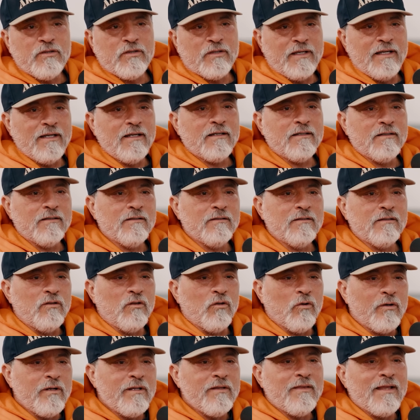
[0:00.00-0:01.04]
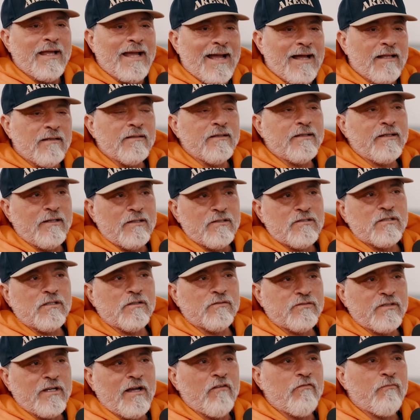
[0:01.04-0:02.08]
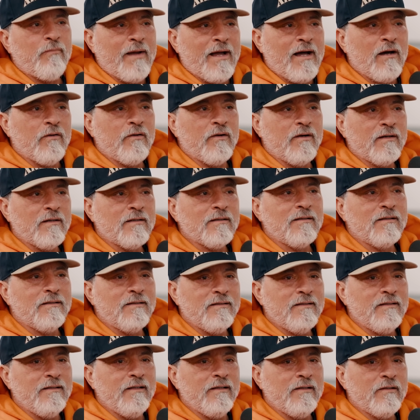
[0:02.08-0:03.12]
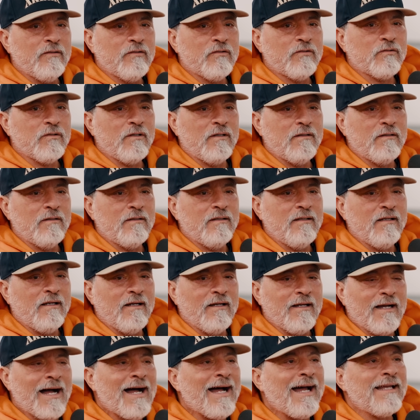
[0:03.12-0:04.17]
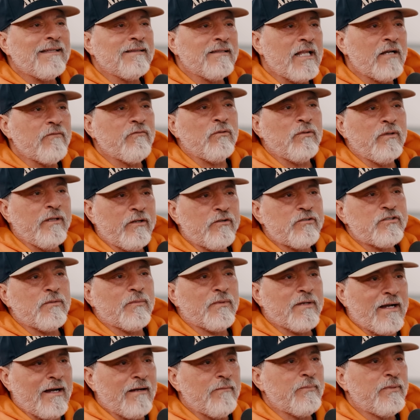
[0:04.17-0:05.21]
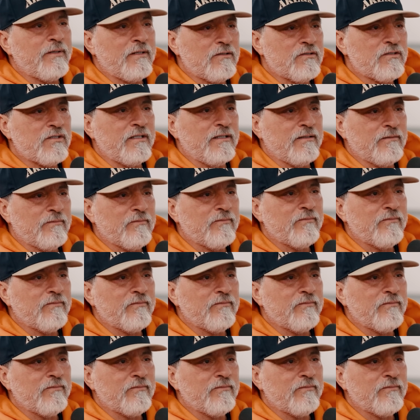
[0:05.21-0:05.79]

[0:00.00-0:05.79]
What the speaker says: think learning the elegance of soft power is a high-level leadership competency.